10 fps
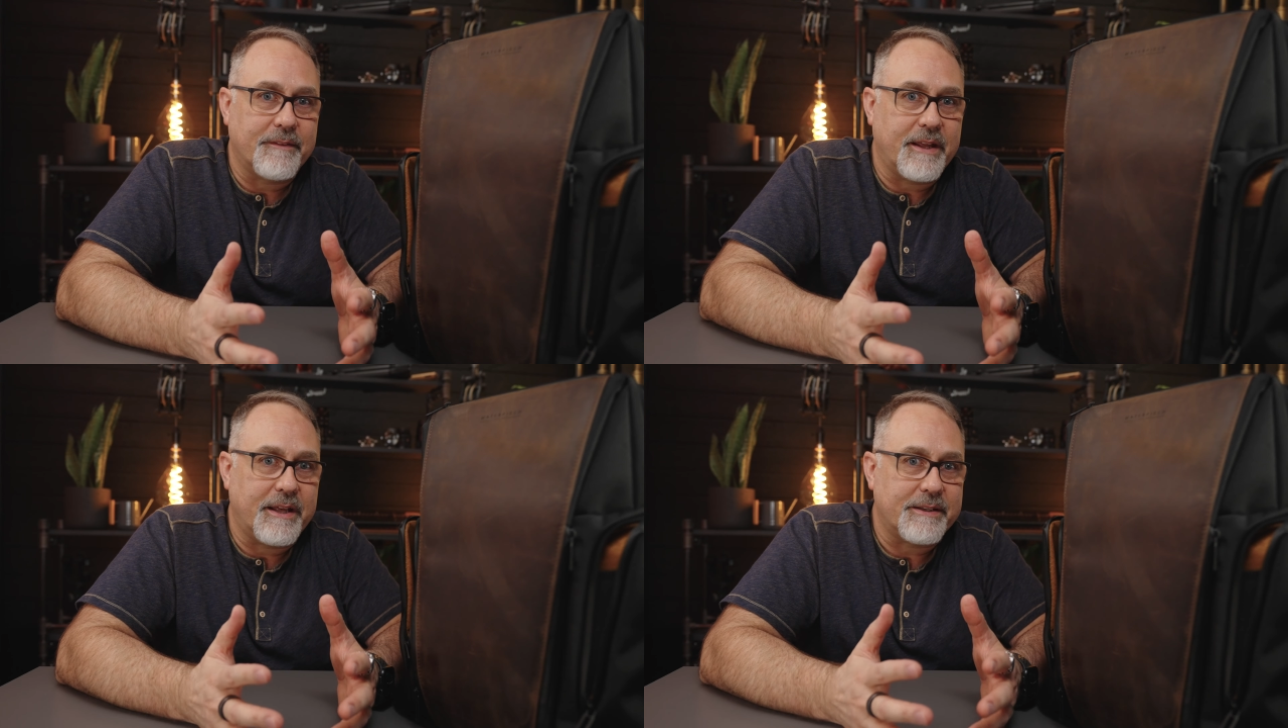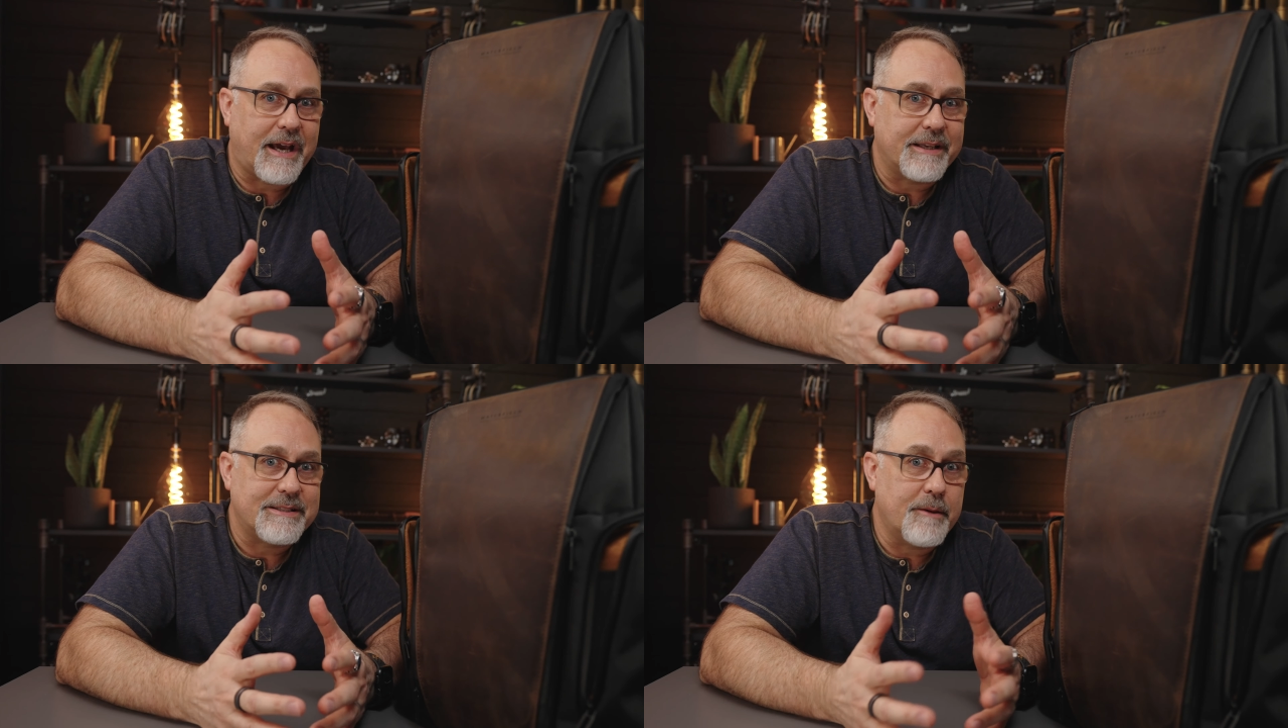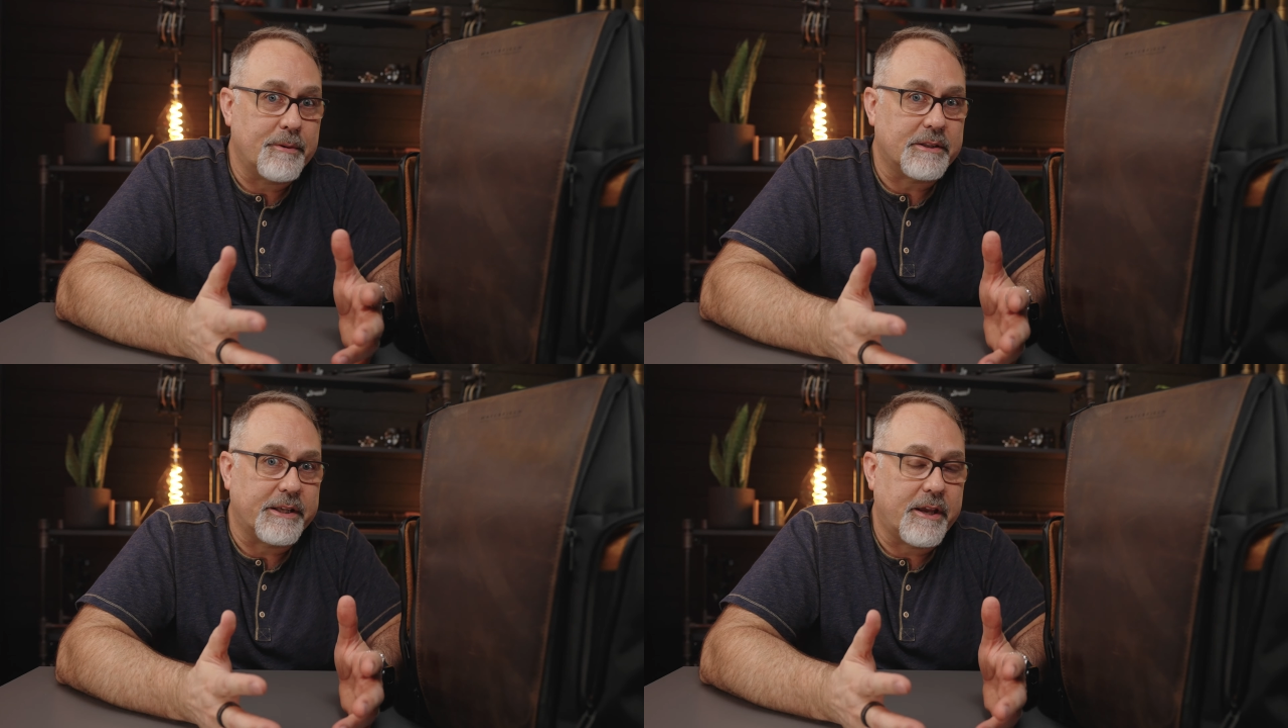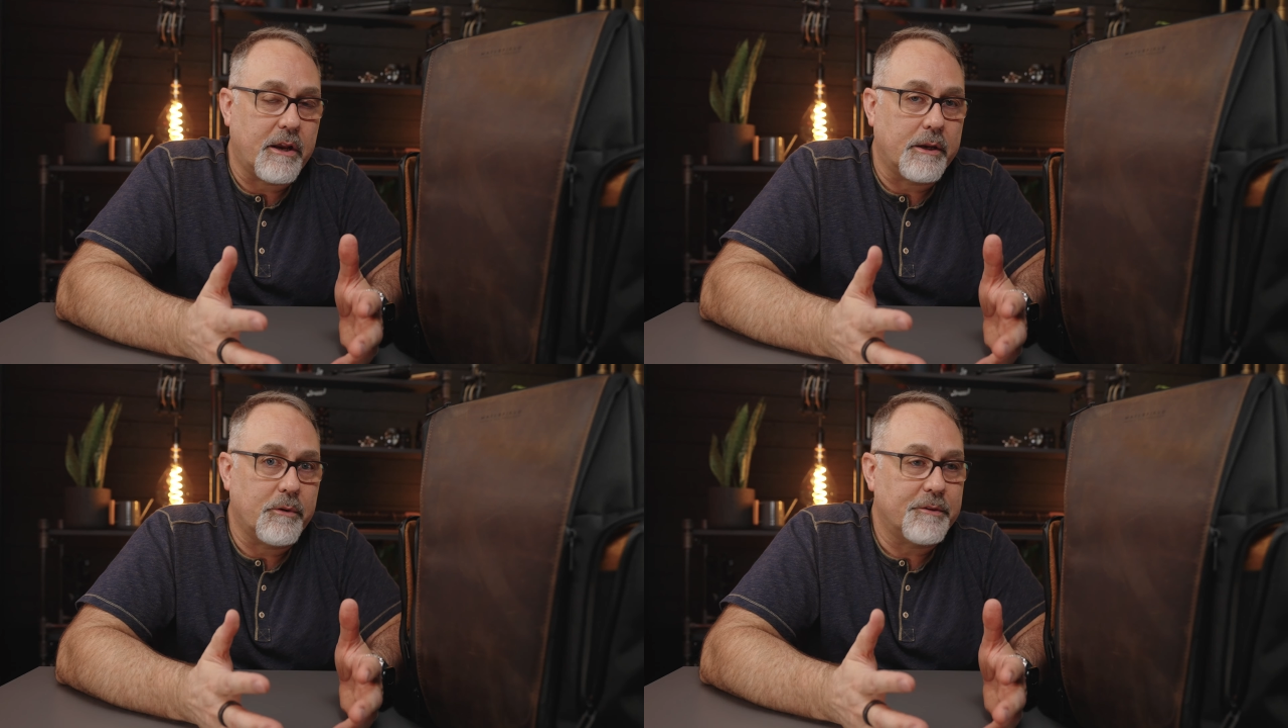that I typically
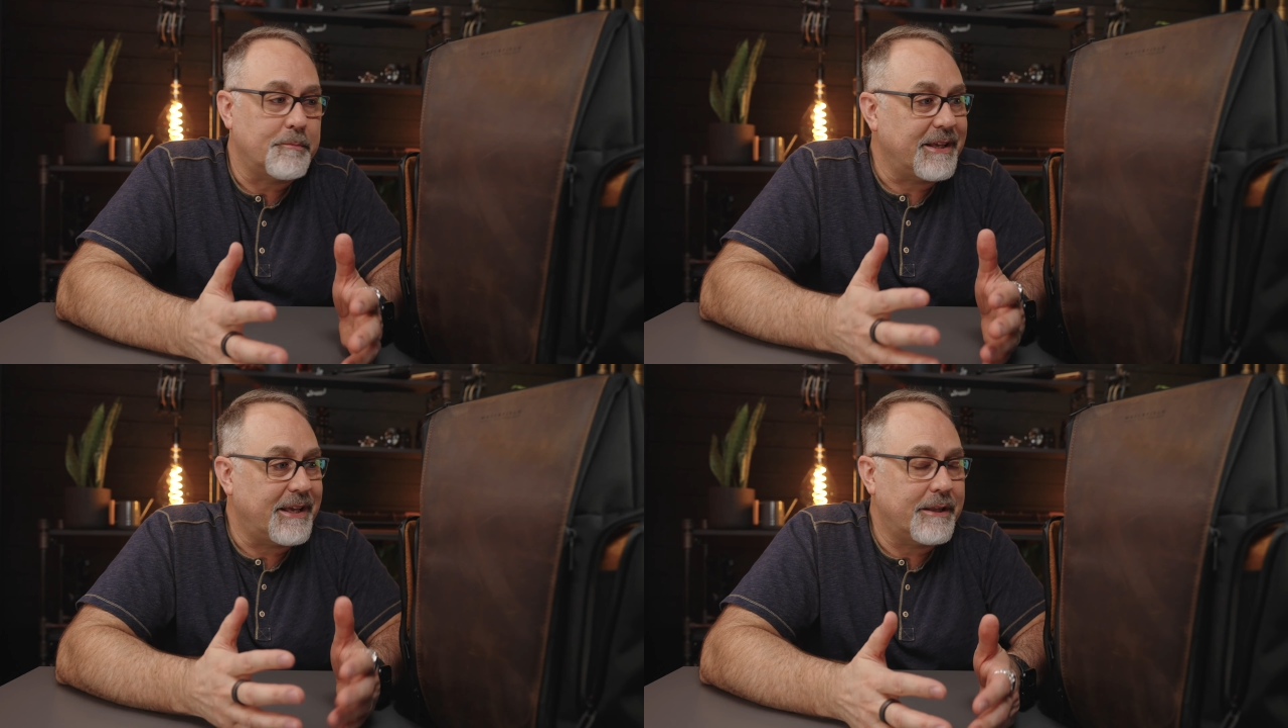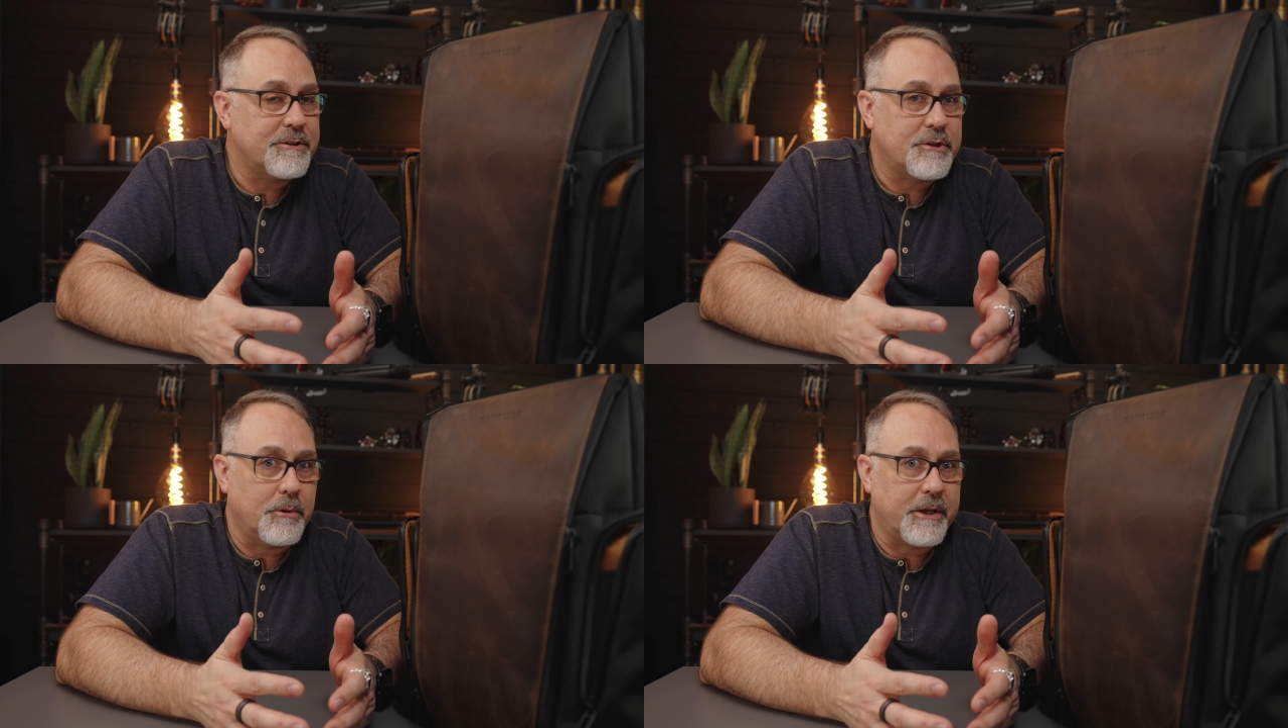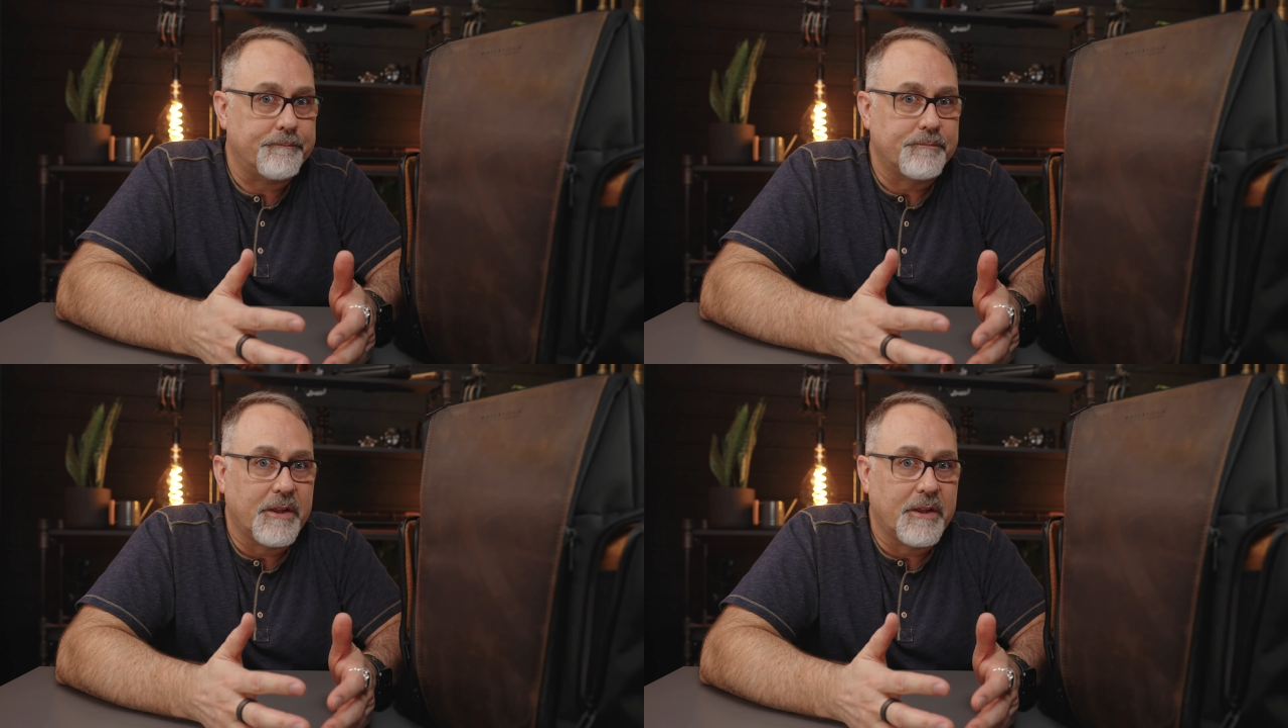carry with me into it